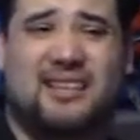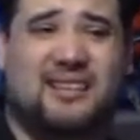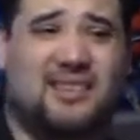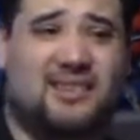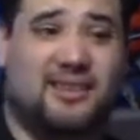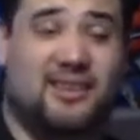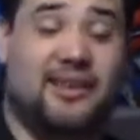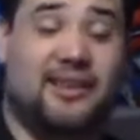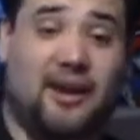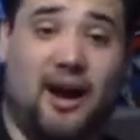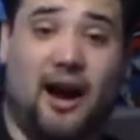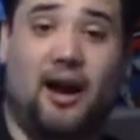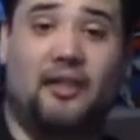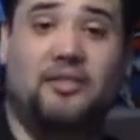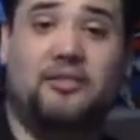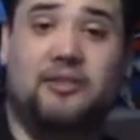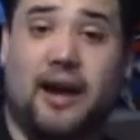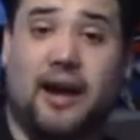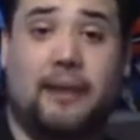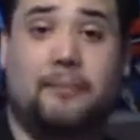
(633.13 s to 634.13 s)
that
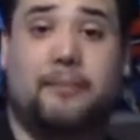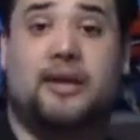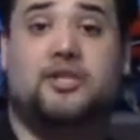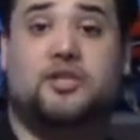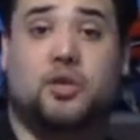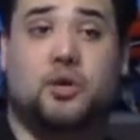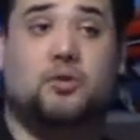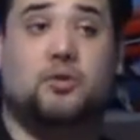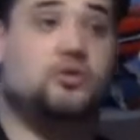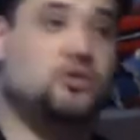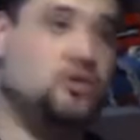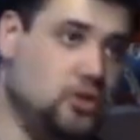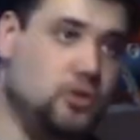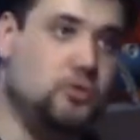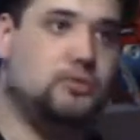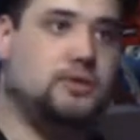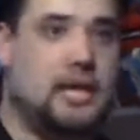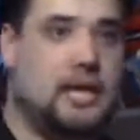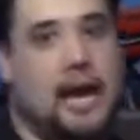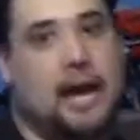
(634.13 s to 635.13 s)
other anime shows
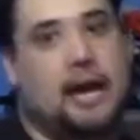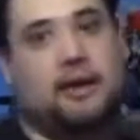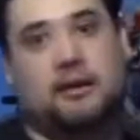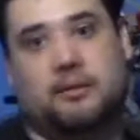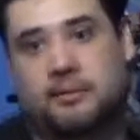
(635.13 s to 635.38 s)
do take.